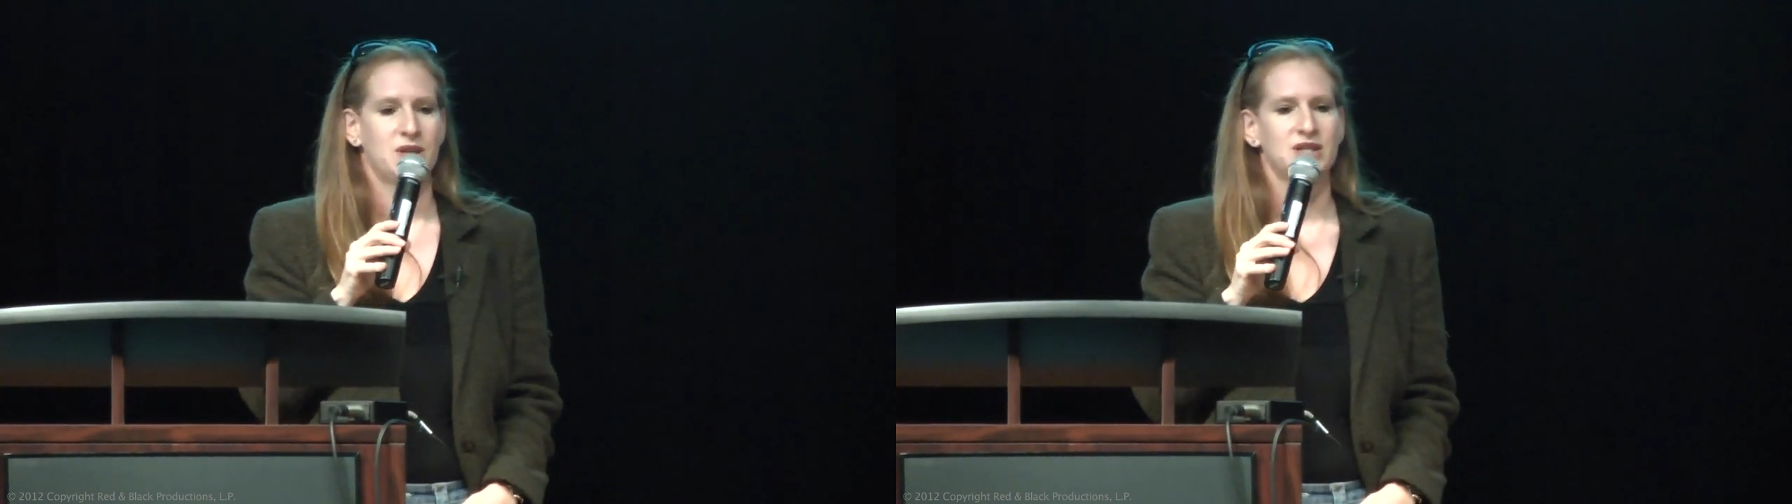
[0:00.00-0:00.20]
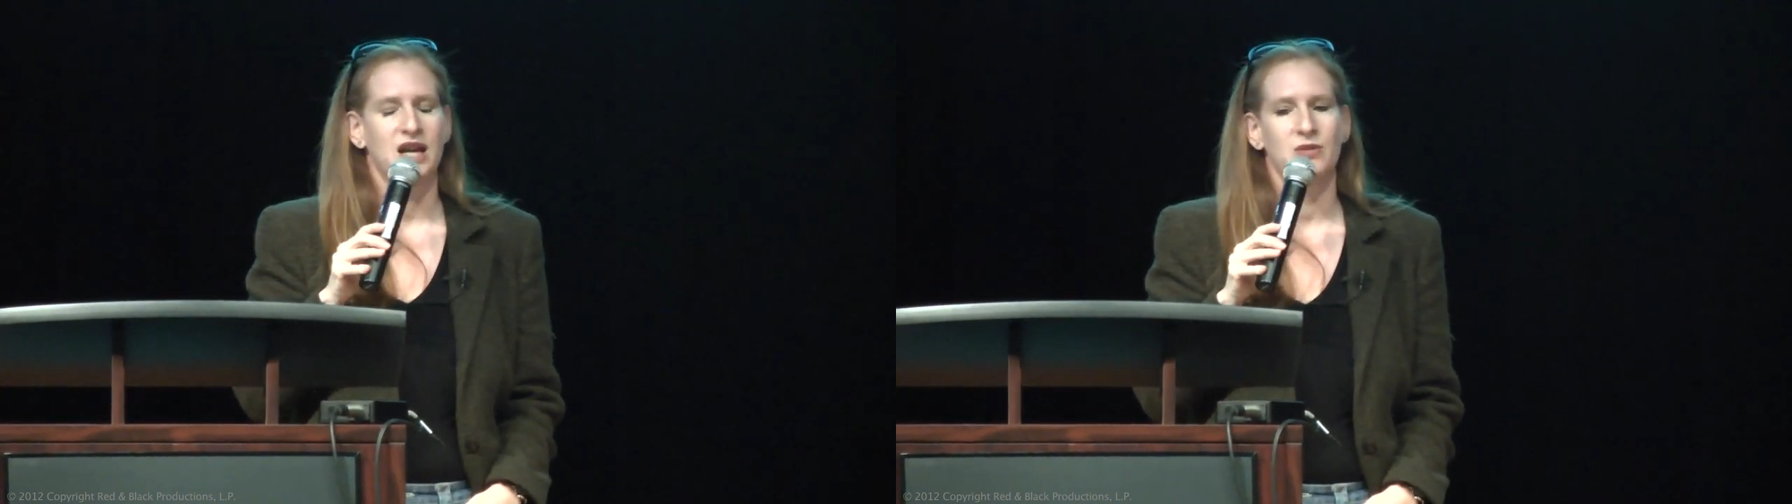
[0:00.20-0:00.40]

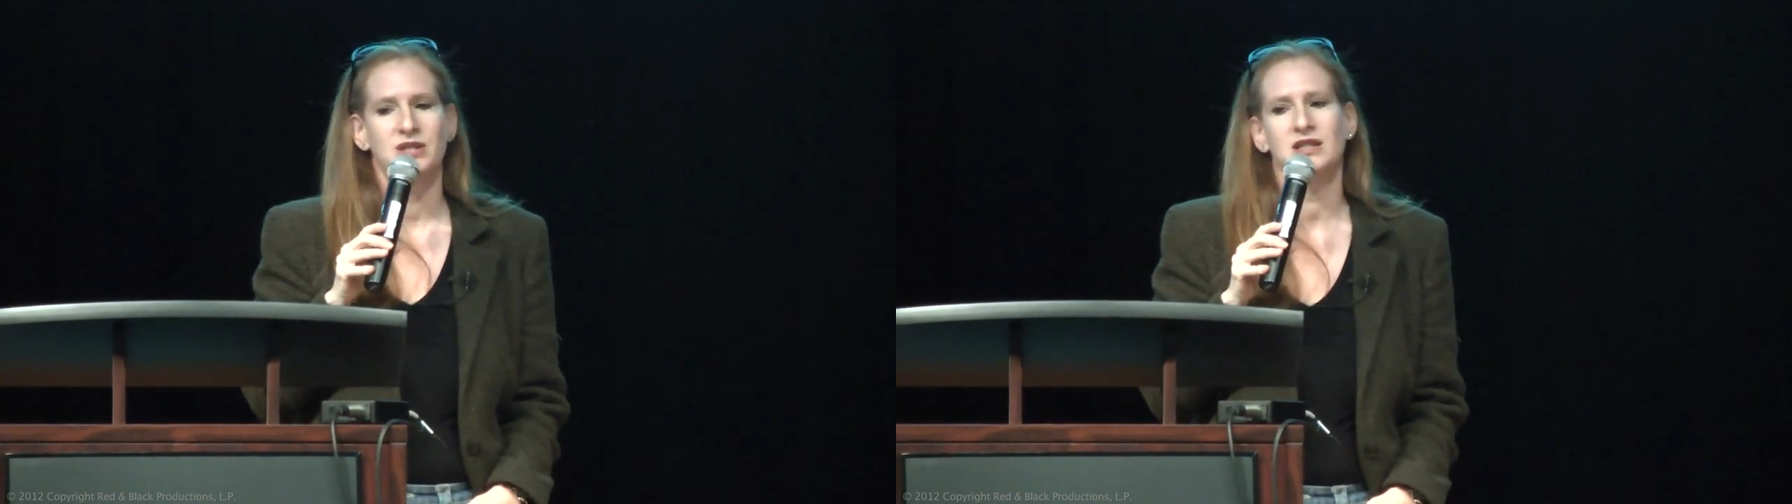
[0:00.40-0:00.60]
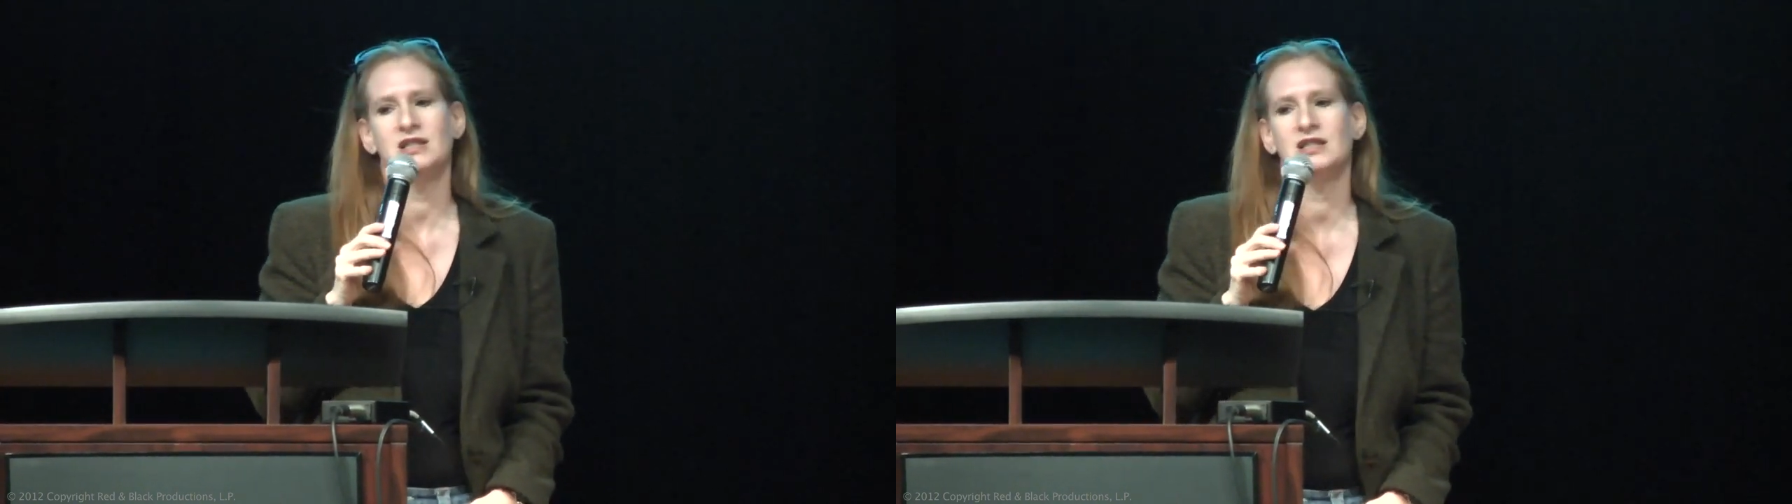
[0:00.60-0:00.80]
Because I
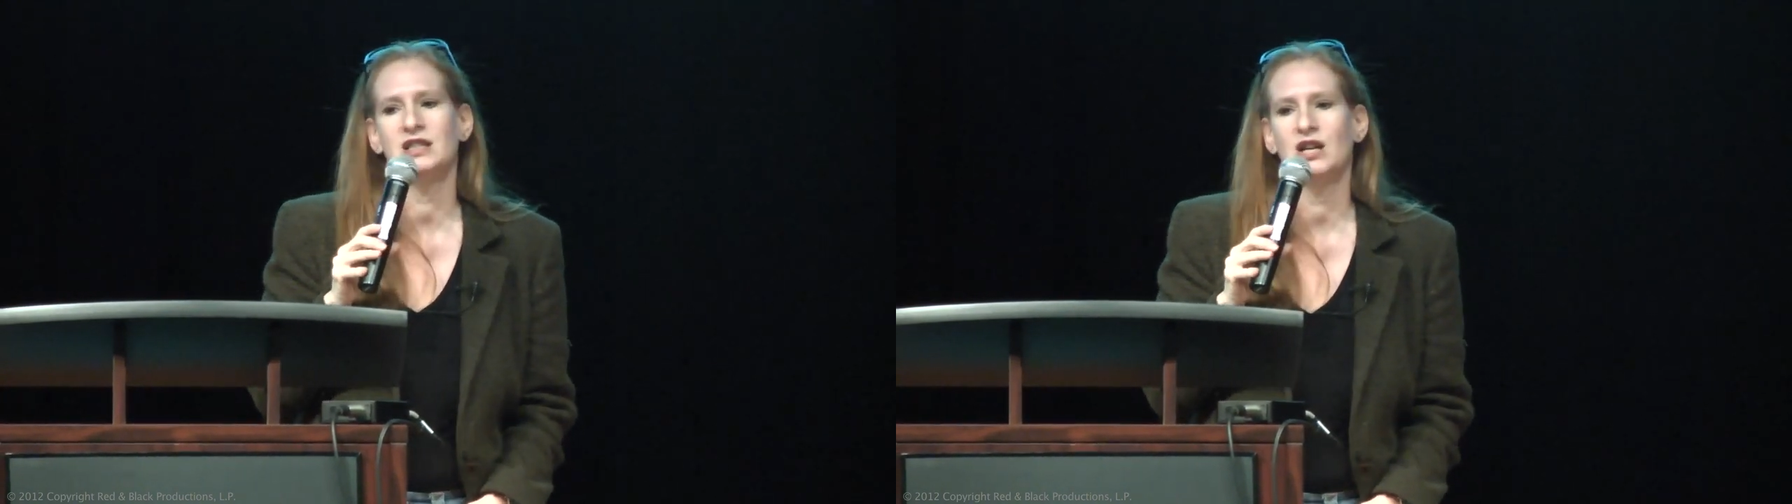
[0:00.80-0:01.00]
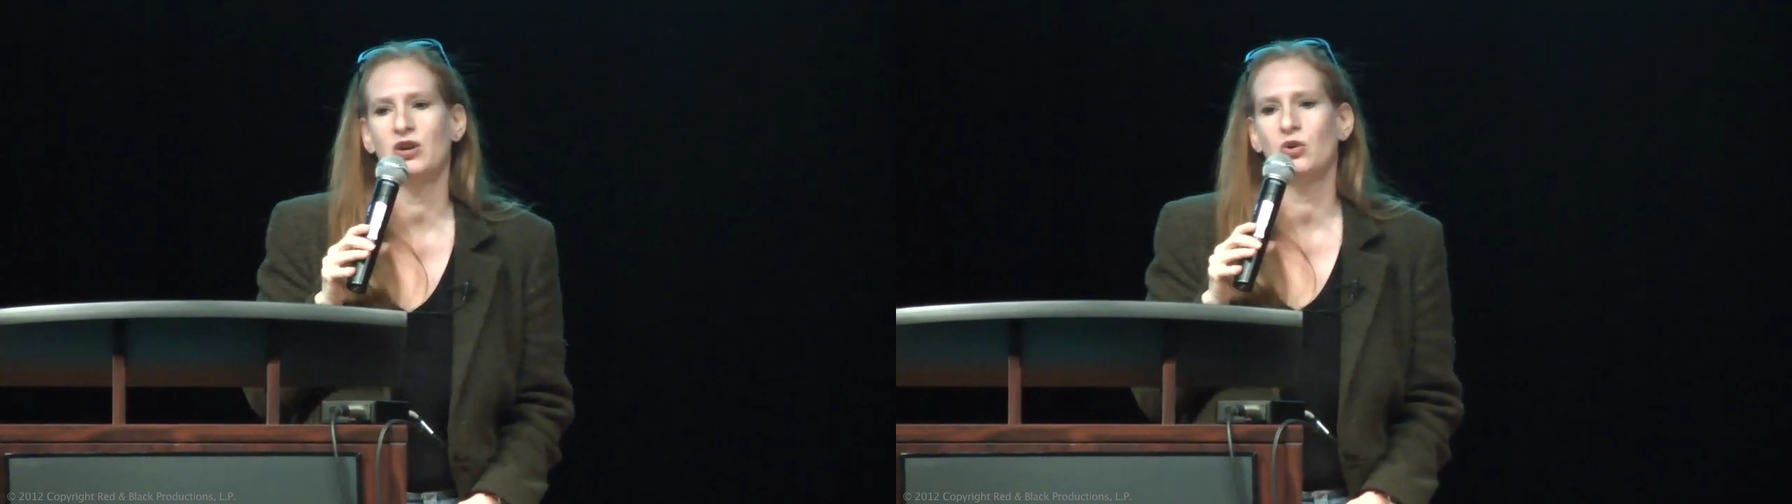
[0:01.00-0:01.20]
was in a
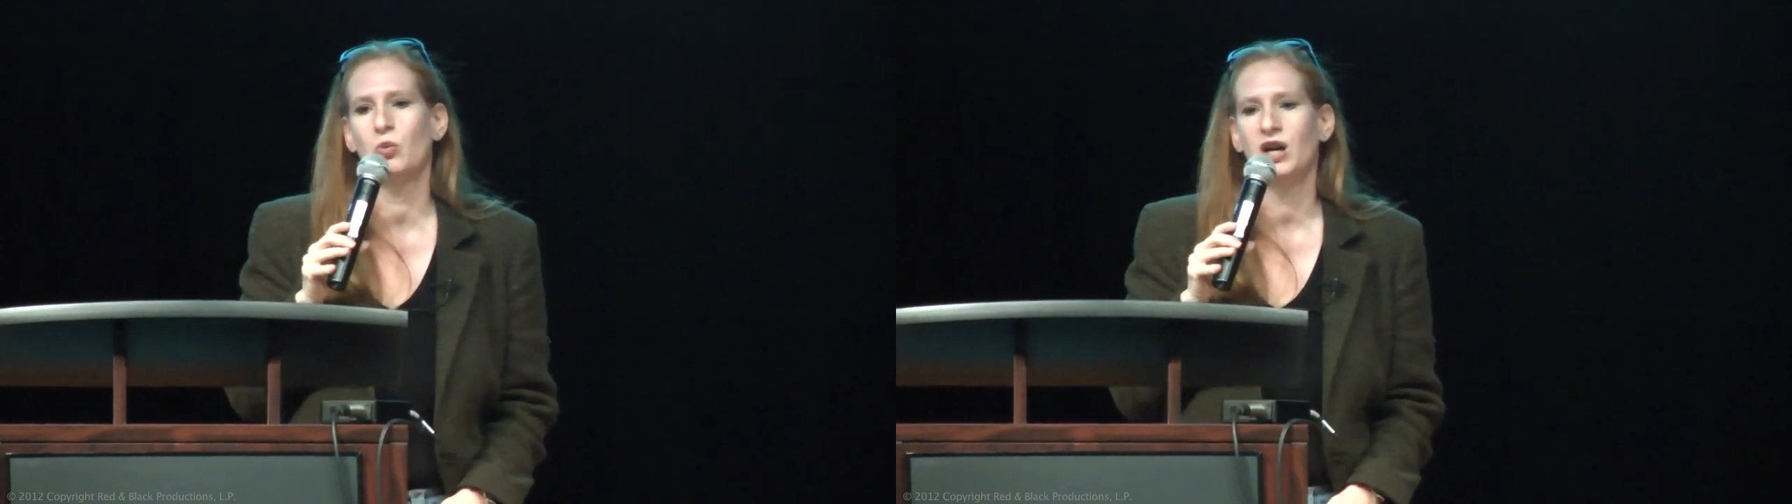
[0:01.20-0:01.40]
scenario